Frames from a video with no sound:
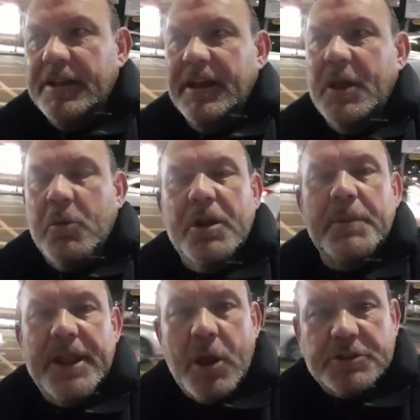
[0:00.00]
It wouldn't
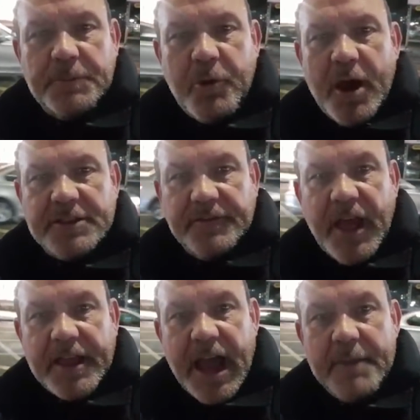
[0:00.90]
be no surprise if
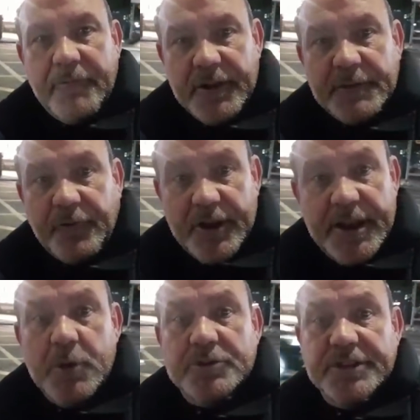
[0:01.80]
that game finished
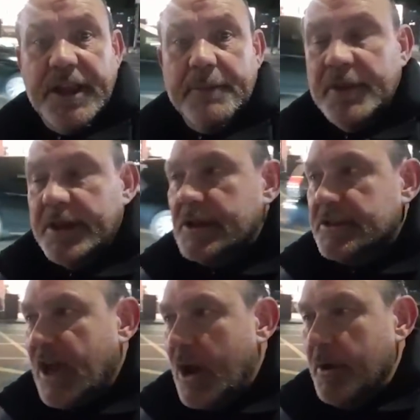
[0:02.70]
3-0 to them.
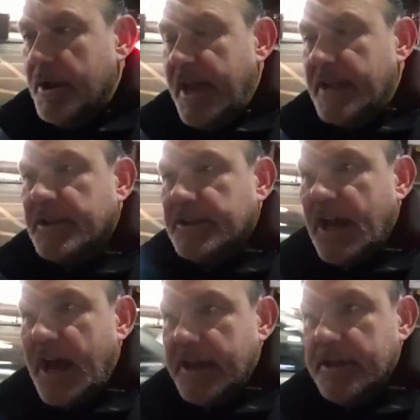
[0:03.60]
So at the end of the
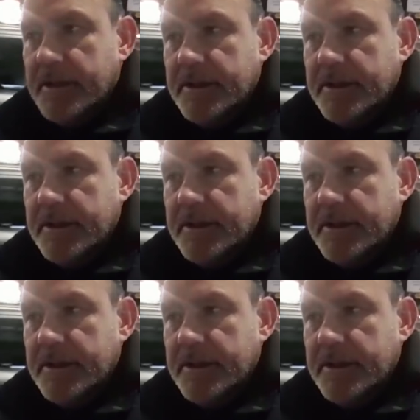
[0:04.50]
day,